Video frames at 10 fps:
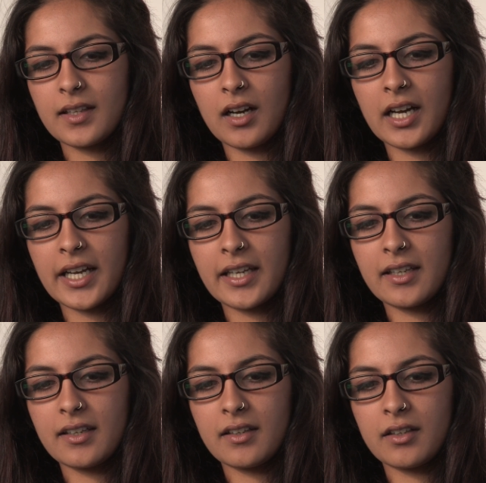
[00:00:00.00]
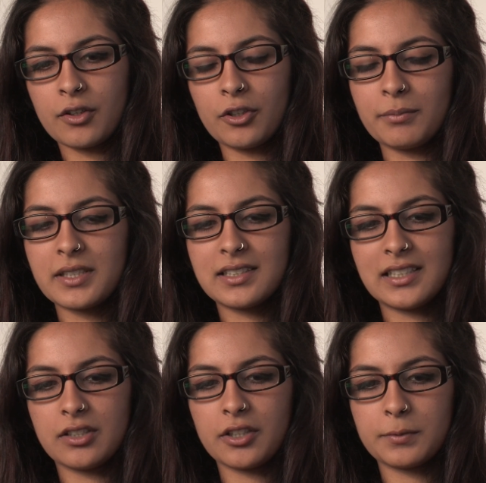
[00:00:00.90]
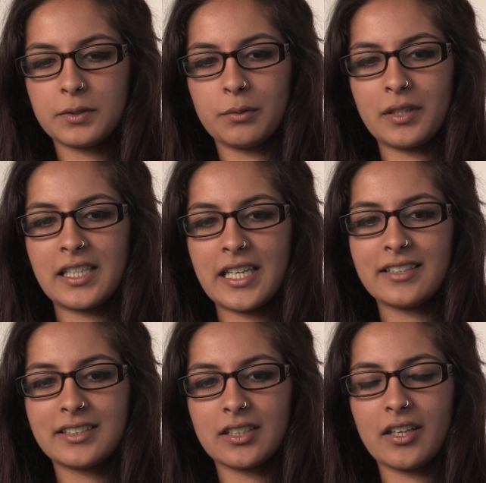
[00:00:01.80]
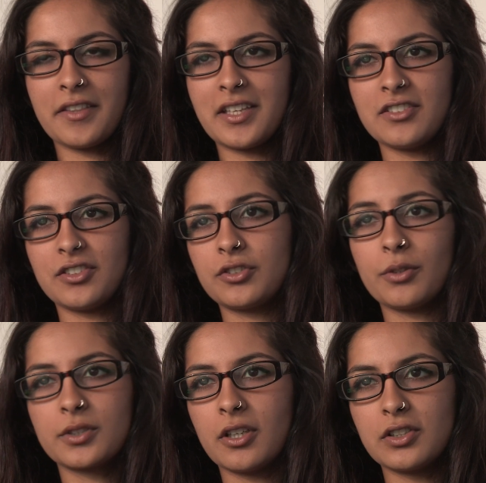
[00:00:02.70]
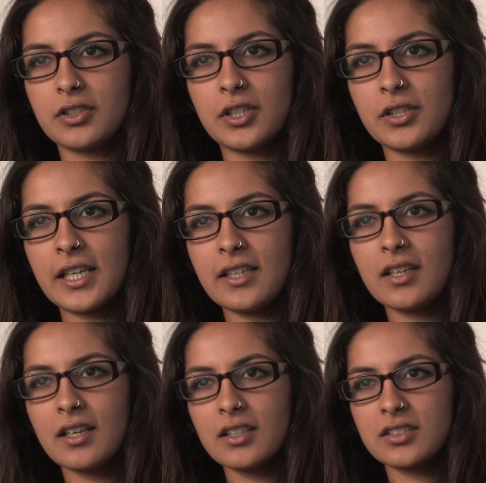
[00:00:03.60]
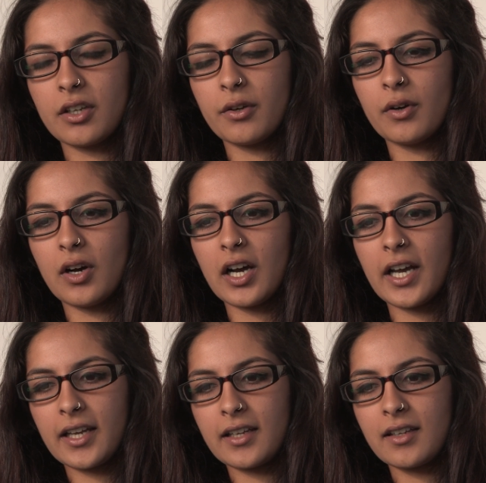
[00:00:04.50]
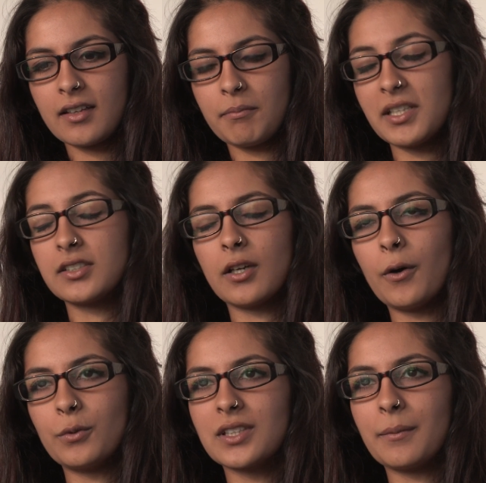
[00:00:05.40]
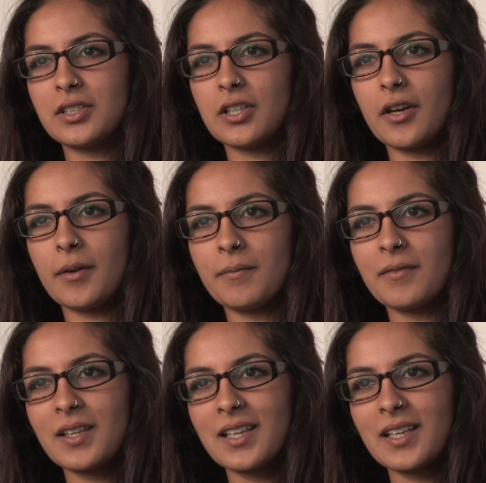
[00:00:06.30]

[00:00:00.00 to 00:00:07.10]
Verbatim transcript: I got admitted into hospital in the Easter and then just stopped going to uni. So I missed the whole summer term.